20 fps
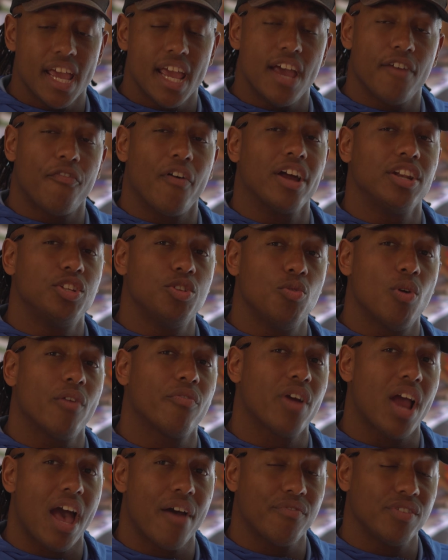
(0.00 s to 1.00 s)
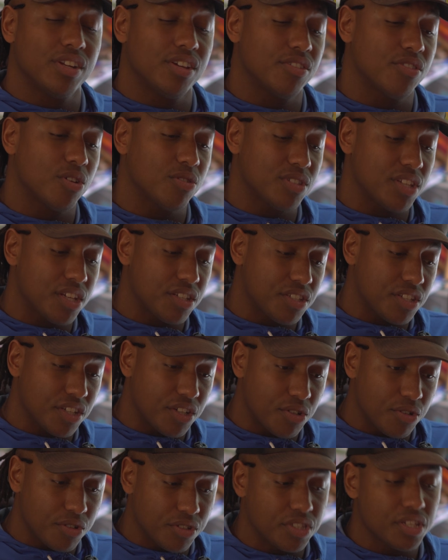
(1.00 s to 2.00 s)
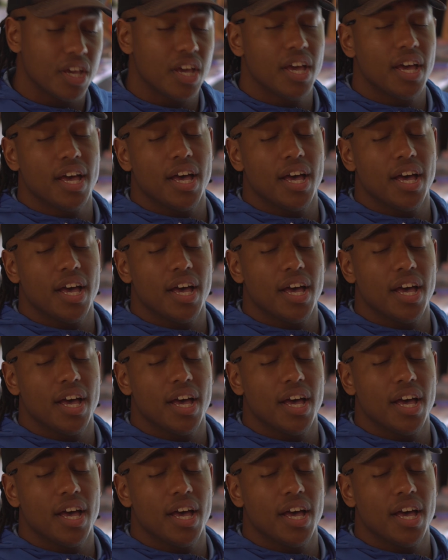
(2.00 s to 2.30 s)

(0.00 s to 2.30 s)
if I do ever have any of those issues.